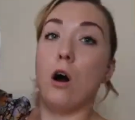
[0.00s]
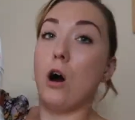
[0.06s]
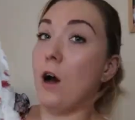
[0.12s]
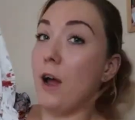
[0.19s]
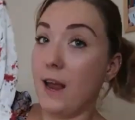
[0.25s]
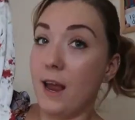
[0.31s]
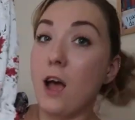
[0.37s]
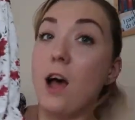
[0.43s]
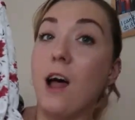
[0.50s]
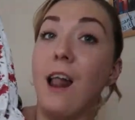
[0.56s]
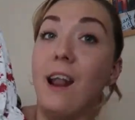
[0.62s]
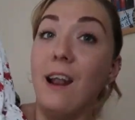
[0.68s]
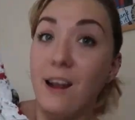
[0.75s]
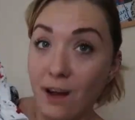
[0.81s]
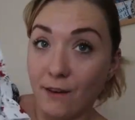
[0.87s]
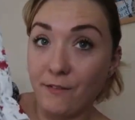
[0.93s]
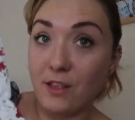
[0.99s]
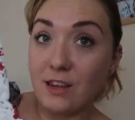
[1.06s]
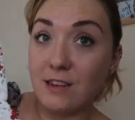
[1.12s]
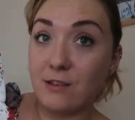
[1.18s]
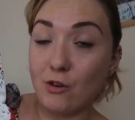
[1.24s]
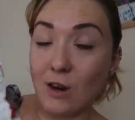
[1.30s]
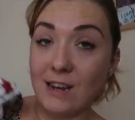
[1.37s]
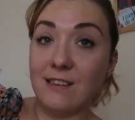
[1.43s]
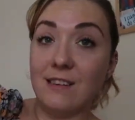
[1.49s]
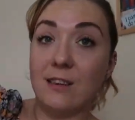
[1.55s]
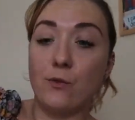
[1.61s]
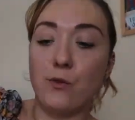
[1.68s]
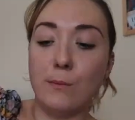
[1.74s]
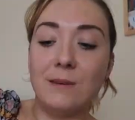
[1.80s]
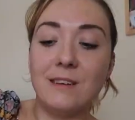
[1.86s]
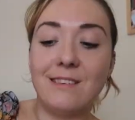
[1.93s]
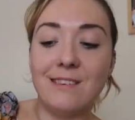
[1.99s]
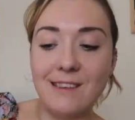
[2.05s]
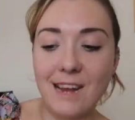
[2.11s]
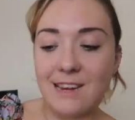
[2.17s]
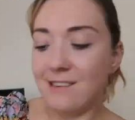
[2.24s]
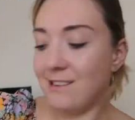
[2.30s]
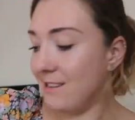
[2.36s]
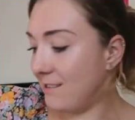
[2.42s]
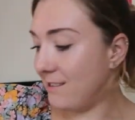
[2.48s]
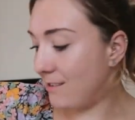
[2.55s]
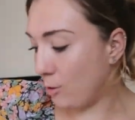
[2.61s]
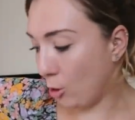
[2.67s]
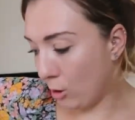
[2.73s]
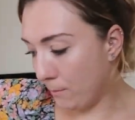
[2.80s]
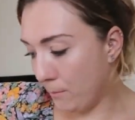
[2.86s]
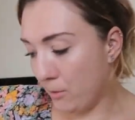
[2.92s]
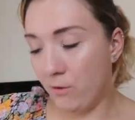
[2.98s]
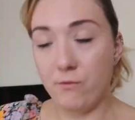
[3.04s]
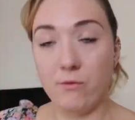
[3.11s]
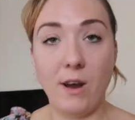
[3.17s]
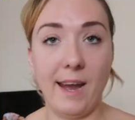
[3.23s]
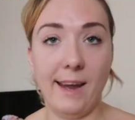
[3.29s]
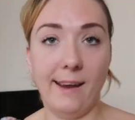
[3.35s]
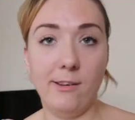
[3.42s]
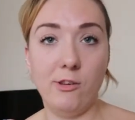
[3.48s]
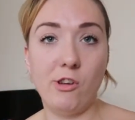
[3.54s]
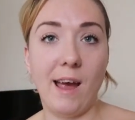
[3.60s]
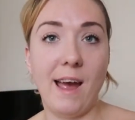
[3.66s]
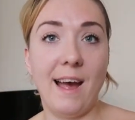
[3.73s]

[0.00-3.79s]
I love this dress. It's from the Stacey Solomon range